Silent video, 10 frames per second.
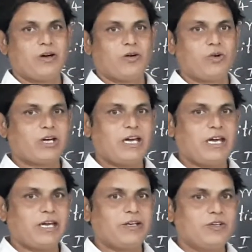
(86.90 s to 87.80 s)

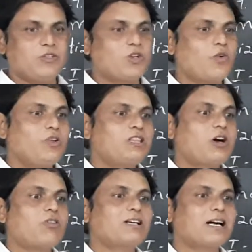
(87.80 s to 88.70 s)
Okay, so
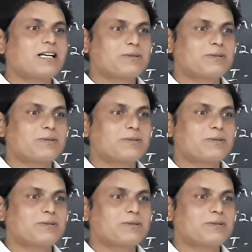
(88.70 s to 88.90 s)
without